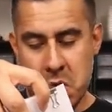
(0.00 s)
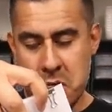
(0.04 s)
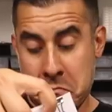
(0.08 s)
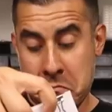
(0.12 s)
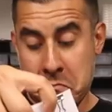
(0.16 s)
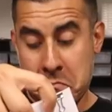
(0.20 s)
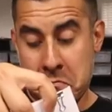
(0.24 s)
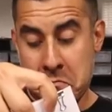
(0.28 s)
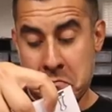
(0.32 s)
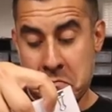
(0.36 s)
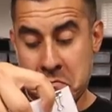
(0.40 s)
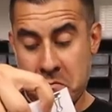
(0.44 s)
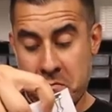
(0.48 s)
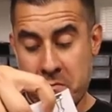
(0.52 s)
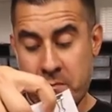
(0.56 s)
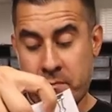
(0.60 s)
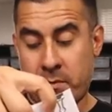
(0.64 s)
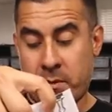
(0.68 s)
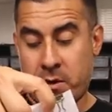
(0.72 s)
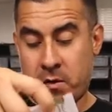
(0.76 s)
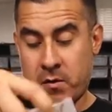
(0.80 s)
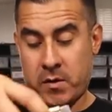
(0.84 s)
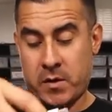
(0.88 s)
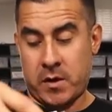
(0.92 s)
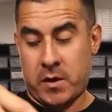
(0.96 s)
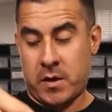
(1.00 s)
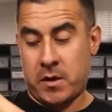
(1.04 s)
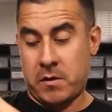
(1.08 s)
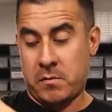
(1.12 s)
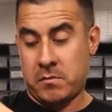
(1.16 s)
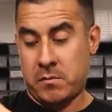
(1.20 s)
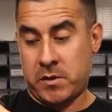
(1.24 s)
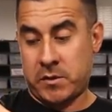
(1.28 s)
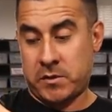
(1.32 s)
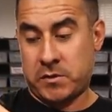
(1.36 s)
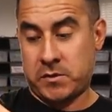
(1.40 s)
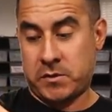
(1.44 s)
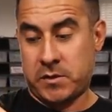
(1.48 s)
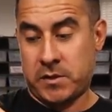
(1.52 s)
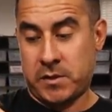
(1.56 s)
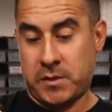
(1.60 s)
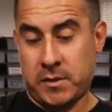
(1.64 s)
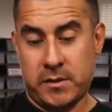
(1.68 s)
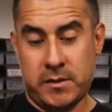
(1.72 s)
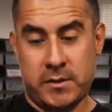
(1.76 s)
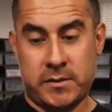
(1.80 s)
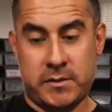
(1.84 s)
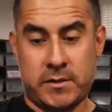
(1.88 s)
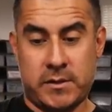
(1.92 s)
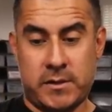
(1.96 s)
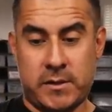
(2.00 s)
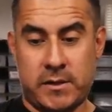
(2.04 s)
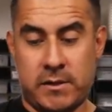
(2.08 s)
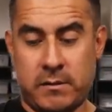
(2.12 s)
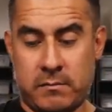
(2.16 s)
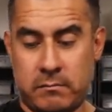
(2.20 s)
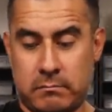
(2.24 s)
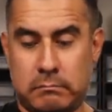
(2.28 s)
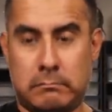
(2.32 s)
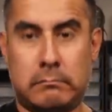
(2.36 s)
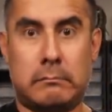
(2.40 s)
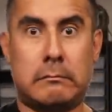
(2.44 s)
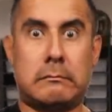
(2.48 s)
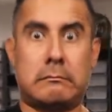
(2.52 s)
Mm-hmm. Okay, looks good, looks good.